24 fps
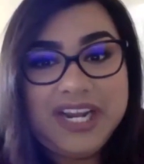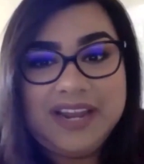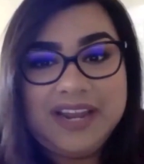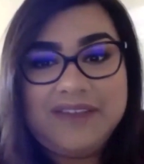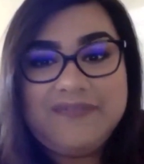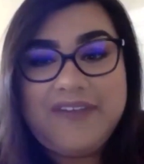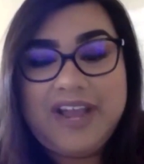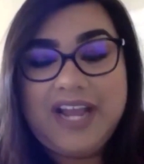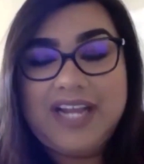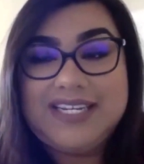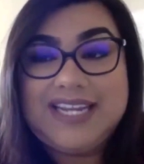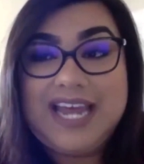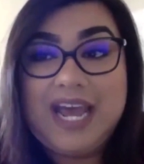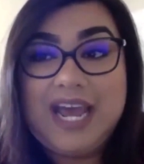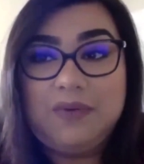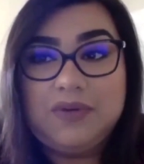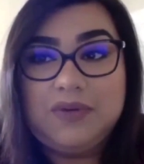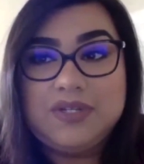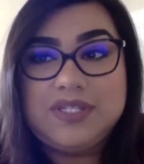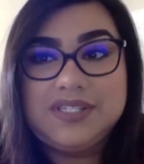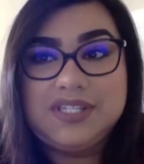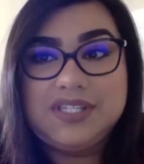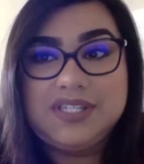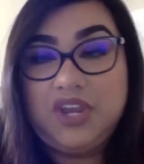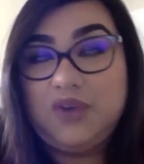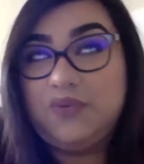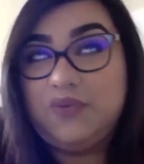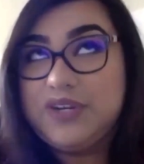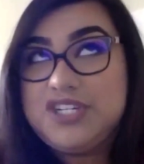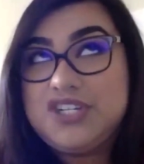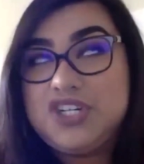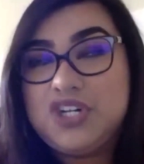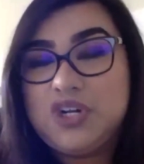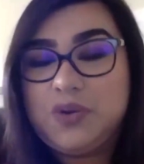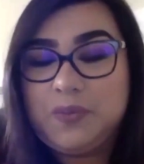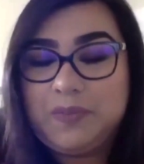In fact, the
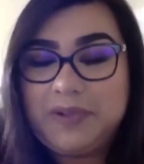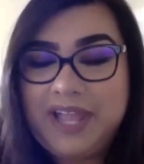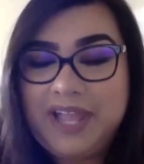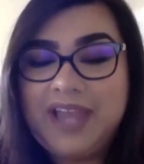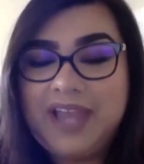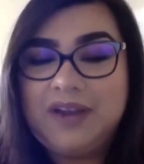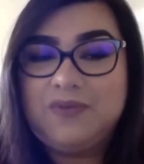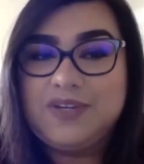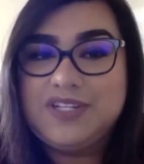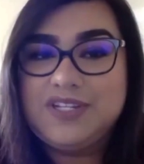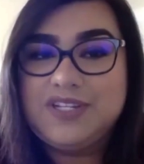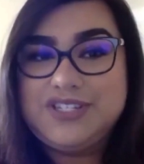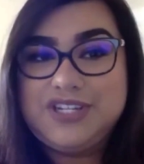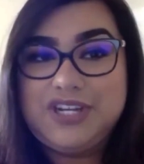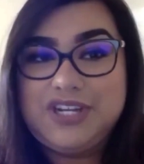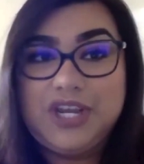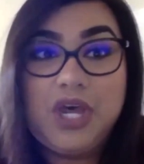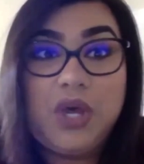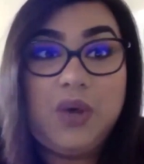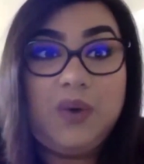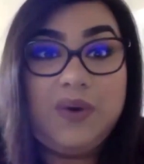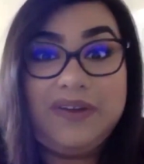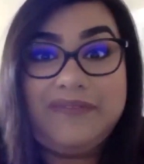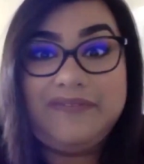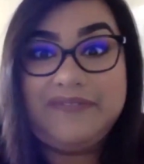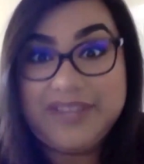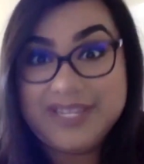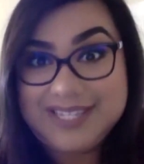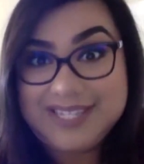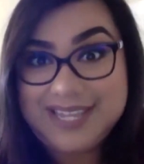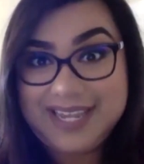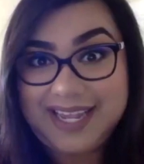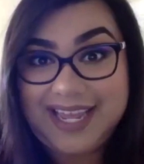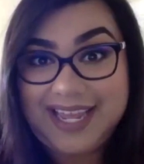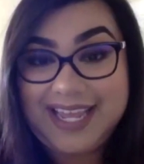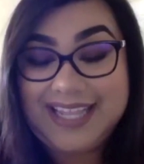original plan was to go and
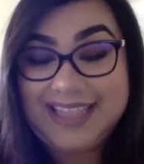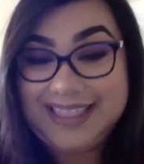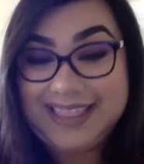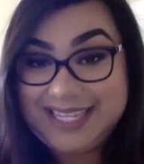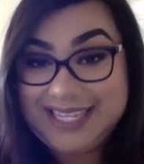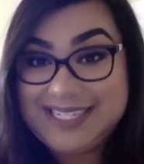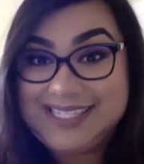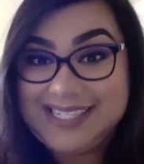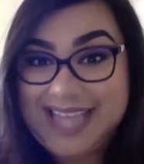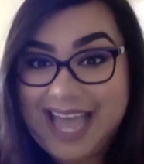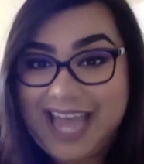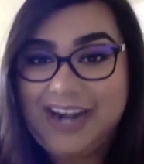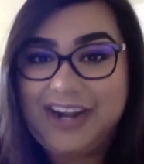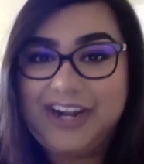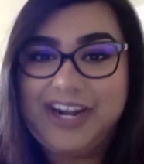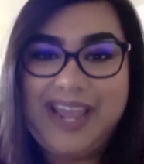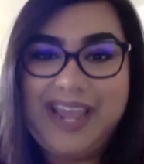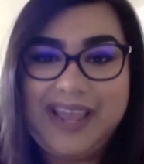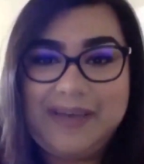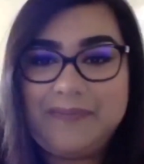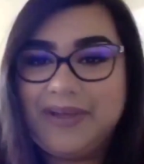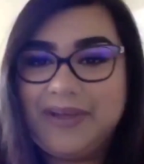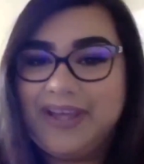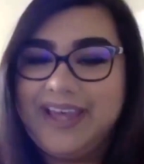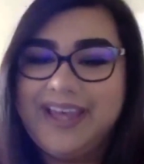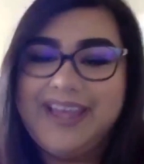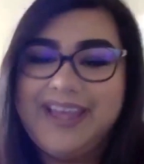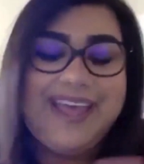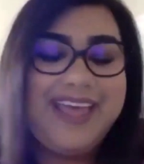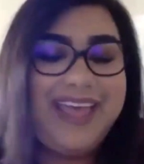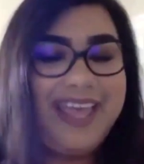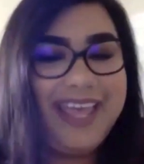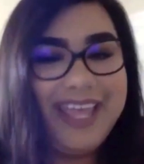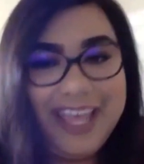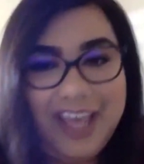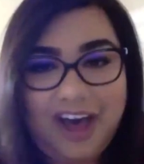visit it this Saturday, but
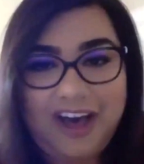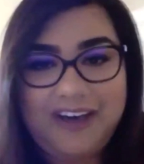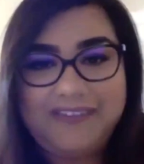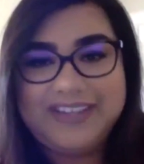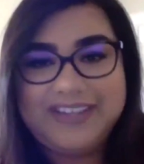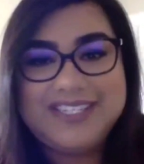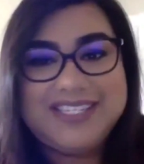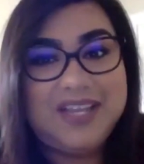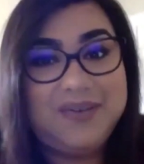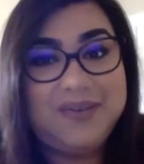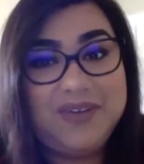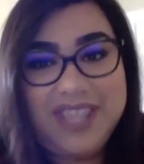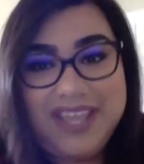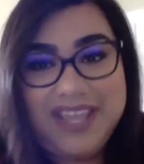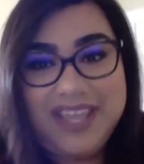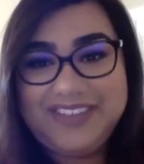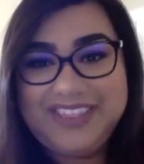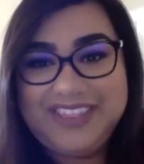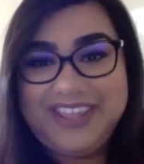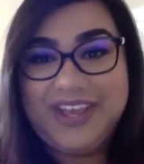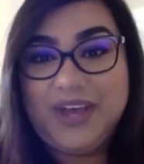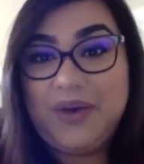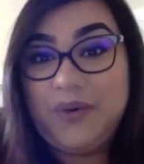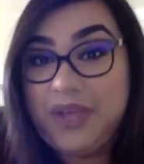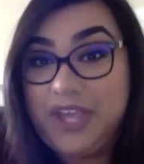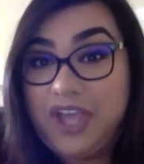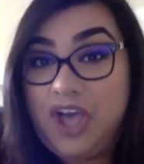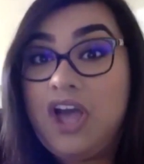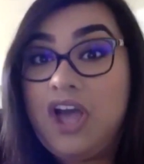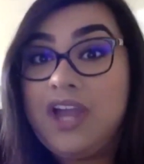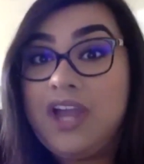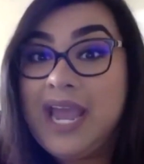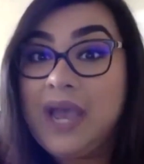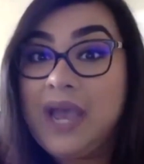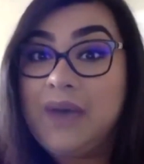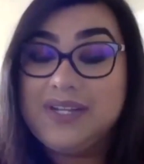obviously with everything going
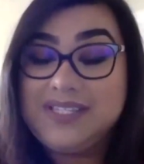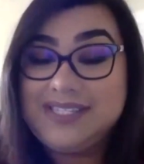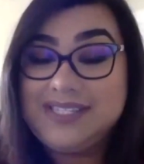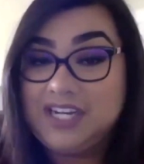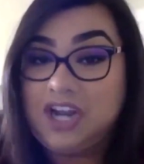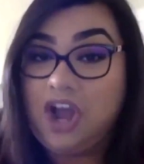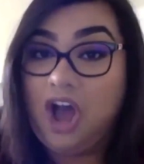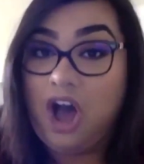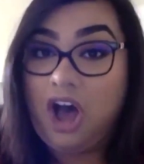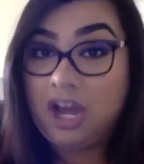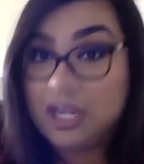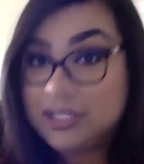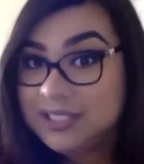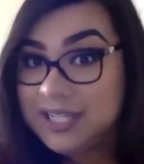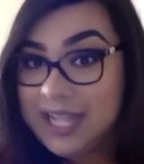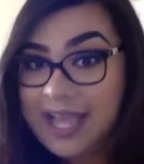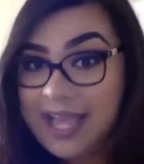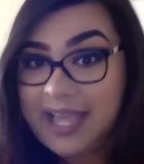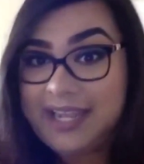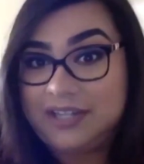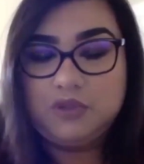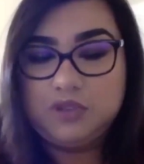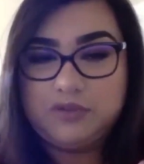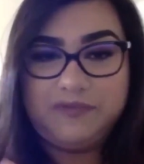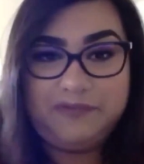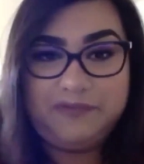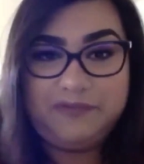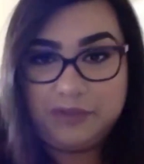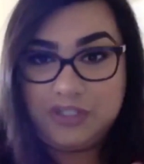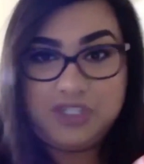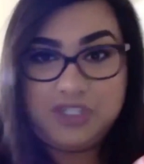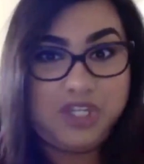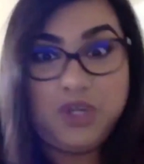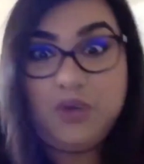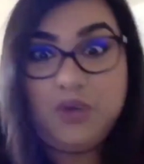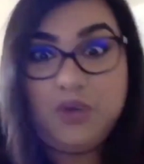on now, it's an online
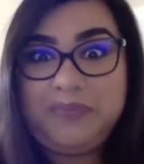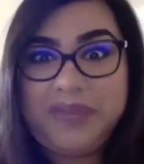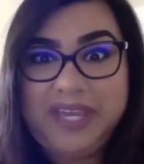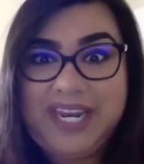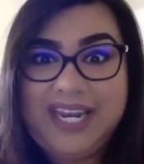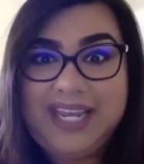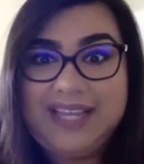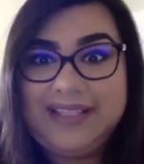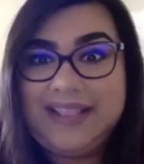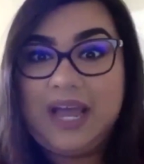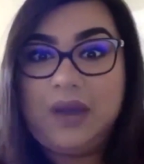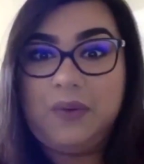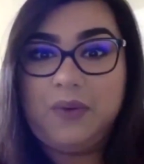Zoom meeting that we're